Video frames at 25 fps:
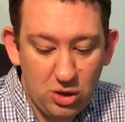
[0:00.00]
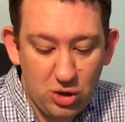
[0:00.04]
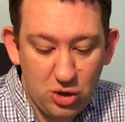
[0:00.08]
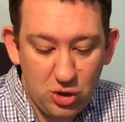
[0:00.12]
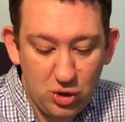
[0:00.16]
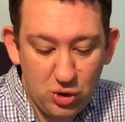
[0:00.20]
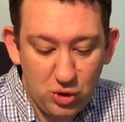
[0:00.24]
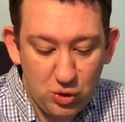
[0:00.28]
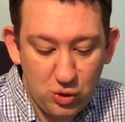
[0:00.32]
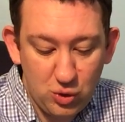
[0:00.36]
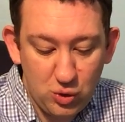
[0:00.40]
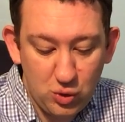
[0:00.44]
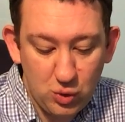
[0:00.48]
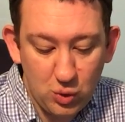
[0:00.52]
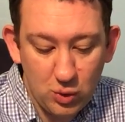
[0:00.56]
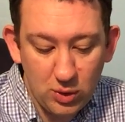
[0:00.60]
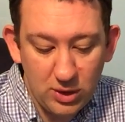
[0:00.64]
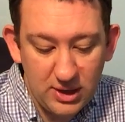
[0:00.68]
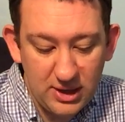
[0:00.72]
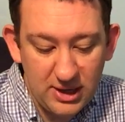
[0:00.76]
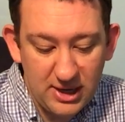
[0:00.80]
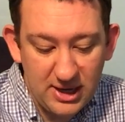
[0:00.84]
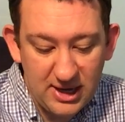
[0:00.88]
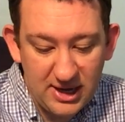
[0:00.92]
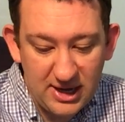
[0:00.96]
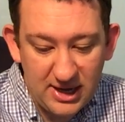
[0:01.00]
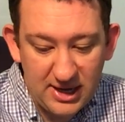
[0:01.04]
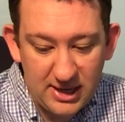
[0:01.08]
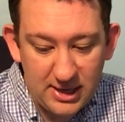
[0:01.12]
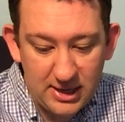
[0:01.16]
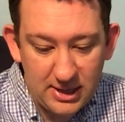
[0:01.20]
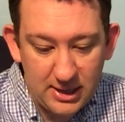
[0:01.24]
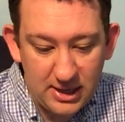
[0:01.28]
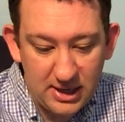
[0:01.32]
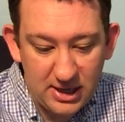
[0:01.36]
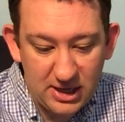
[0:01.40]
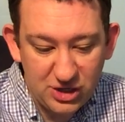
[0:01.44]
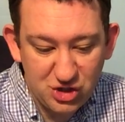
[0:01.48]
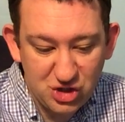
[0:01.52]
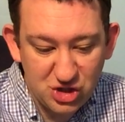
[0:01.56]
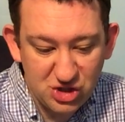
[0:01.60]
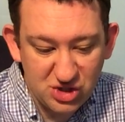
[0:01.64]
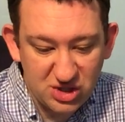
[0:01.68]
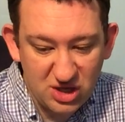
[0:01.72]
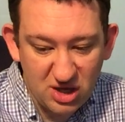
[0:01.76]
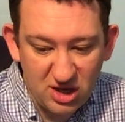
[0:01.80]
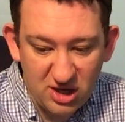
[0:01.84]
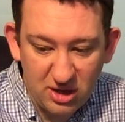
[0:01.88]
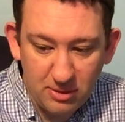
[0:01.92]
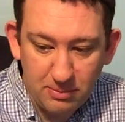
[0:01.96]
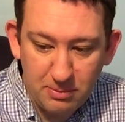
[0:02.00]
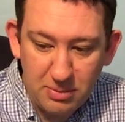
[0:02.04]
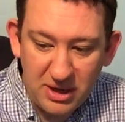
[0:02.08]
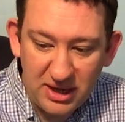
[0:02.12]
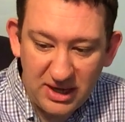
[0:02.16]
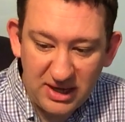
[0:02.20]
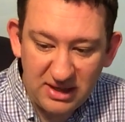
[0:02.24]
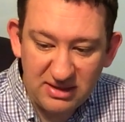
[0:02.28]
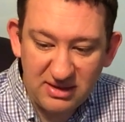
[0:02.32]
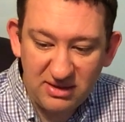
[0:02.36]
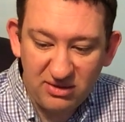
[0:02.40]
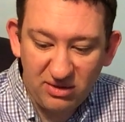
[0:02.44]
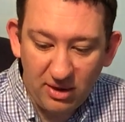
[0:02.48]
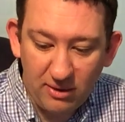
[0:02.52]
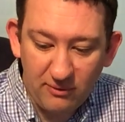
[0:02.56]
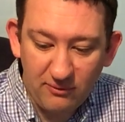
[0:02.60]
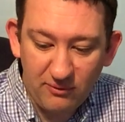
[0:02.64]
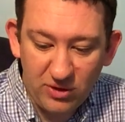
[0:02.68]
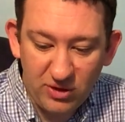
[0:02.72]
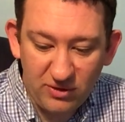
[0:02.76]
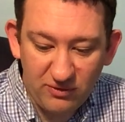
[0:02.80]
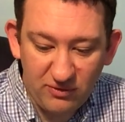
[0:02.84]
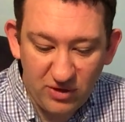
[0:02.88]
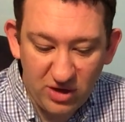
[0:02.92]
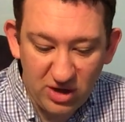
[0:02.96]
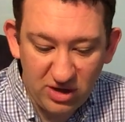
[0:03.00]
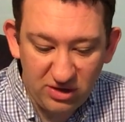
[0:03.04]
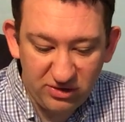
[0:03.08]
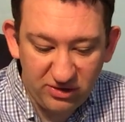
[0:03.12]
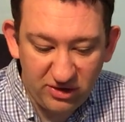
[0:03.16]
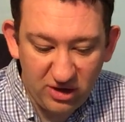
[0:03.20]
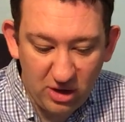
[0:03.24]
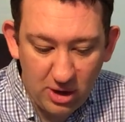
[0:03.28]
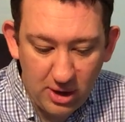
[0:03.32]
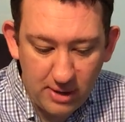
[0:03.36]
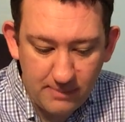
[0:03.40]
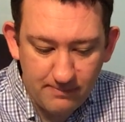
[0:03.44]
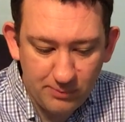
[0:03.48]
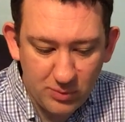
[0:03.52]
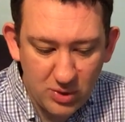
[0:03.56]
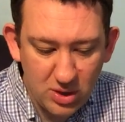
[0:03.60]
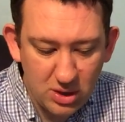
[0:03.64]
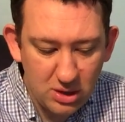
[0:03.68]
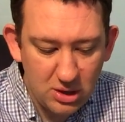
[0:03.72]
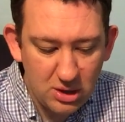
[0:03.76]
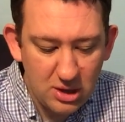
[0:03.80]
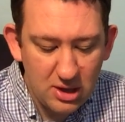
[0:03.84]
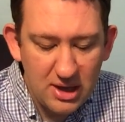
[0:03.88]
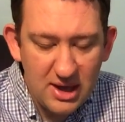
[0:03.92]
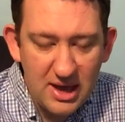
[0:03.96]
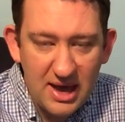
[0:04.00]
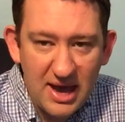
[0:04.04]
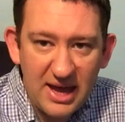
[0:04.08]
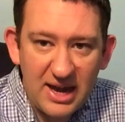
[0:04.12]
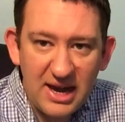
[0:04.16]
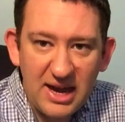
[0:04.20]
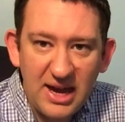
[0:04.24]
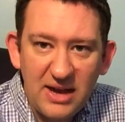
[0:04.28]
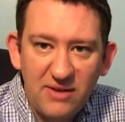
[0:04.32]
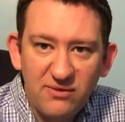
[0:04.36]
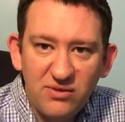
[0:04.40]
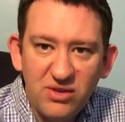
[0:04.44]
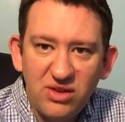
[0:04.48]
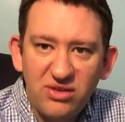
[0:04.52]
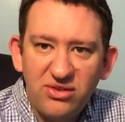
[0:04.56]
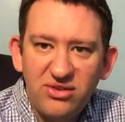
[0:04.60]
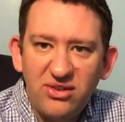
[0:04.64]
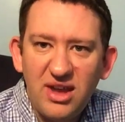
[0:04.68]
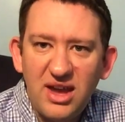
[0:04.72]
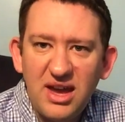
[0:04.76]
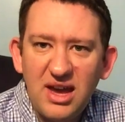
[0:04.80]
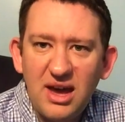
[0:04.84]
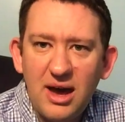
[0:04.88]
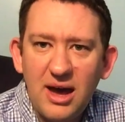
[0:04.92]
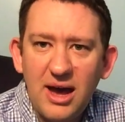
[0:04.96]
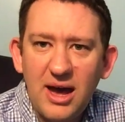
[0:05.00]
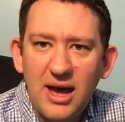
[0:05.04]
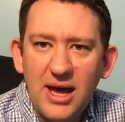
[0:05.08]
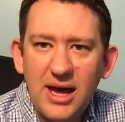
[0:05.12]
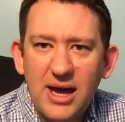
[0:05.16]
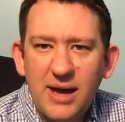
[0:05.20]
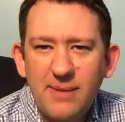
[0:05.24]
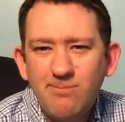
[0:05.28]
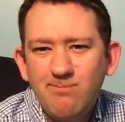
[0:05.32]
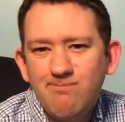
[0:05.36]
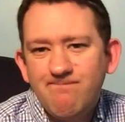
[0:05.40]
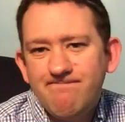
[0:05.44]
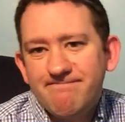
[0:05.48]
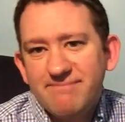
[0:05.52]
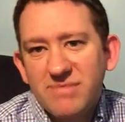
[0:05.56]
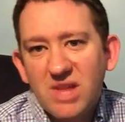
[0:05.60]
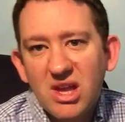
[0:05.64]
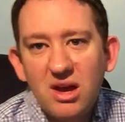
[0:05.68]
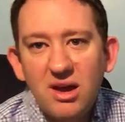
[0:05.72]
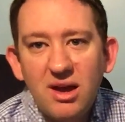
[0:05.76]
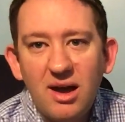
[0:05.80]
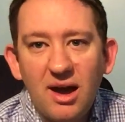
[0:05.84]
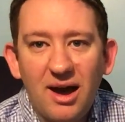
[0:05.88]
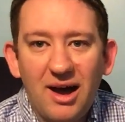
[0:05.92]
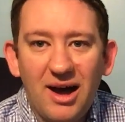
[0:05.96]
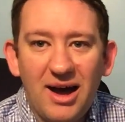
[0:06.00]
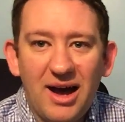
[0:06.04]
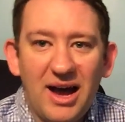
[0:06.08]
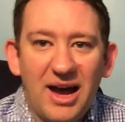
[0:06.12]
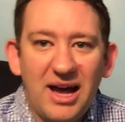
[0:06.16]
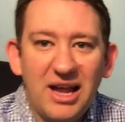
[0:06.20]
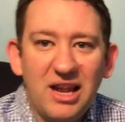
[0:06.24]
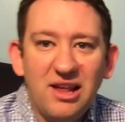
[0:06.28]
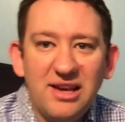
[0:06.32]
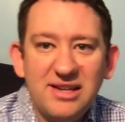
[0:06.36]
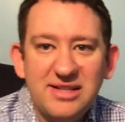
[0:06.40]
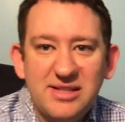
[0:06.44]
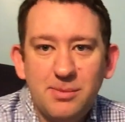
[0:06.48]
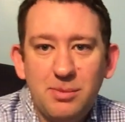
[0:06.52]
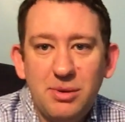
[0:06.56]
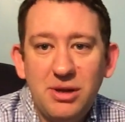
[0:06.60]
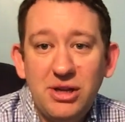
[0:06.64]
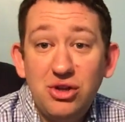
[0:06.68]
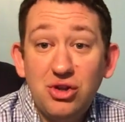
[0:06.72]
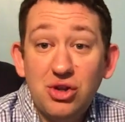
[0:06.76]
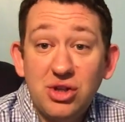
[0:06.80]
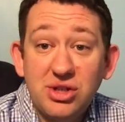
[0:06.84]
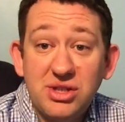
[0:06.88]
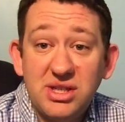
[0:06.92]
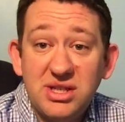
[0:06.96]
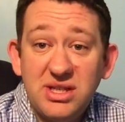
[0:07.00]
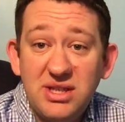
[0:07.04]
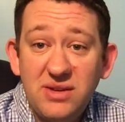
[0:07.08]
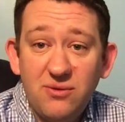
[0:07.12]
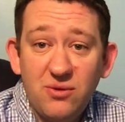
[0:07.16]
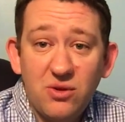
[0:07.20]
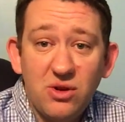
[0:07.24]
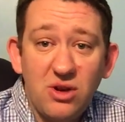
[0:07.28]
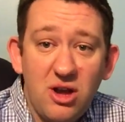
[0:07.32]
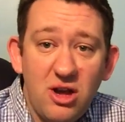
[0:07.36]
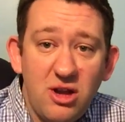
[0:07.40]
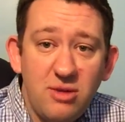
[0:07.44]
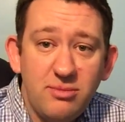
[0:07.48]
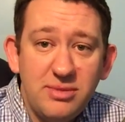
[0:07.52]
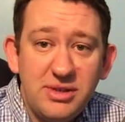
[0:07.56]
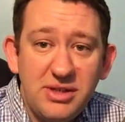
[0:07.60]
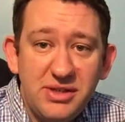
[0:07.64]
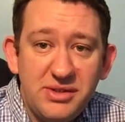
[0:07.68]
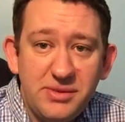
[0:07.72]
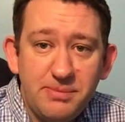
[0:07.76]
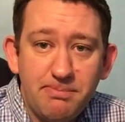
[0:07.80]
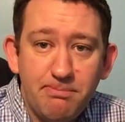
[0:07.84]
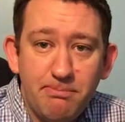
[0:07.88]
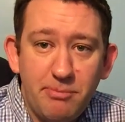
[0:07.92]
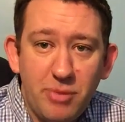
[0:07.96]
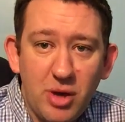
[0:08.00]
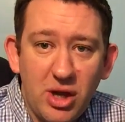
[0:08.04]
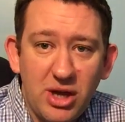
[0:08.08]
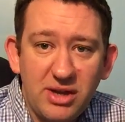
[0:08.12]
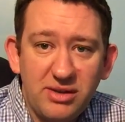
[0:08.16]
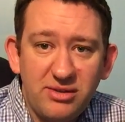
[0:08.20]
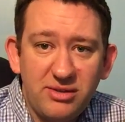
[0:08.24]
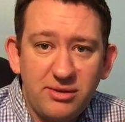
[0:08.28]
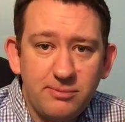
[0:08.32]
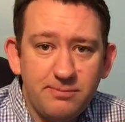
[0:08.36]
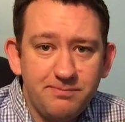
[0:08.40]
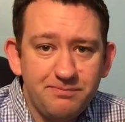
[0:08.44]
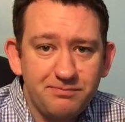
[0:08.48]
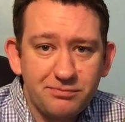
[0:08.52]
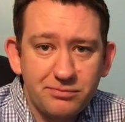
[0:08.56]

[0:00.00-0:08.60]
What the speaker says: Who are just kind of picking this up for the first time. And I have to say, I like to play lots of different armies, but